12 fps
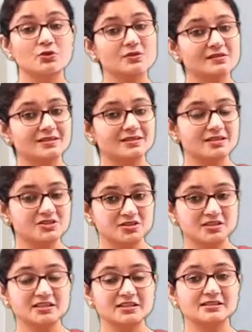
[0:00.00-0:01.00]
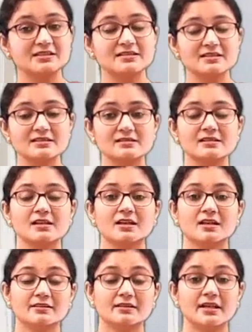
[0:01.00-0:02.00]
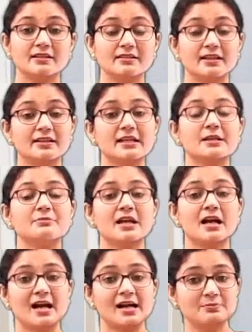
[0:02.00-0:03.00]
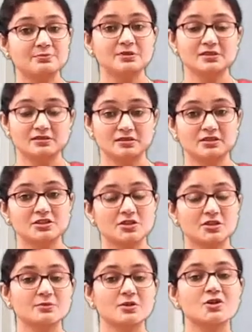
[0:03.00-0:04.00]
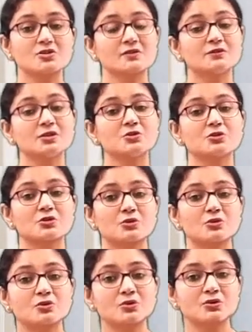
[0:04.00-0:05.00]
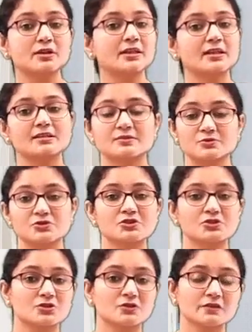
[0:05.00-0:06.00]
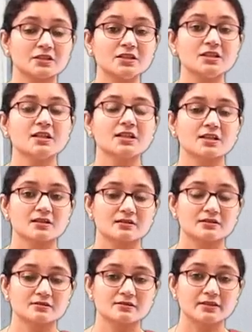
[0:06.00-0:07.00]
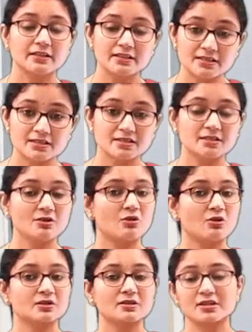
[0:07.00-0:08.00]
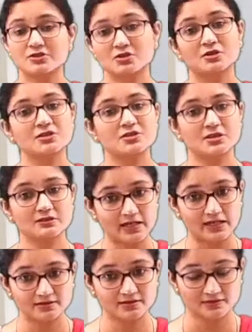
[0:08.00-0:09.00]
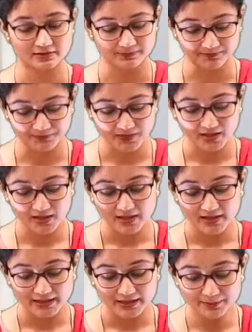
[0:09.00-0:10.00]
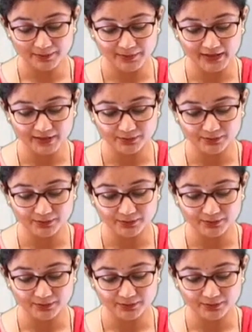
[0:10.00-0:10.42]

secretion increases, then there can be hypersecretion because of the chronic exposure of the irritant or the etiological factors. Impaired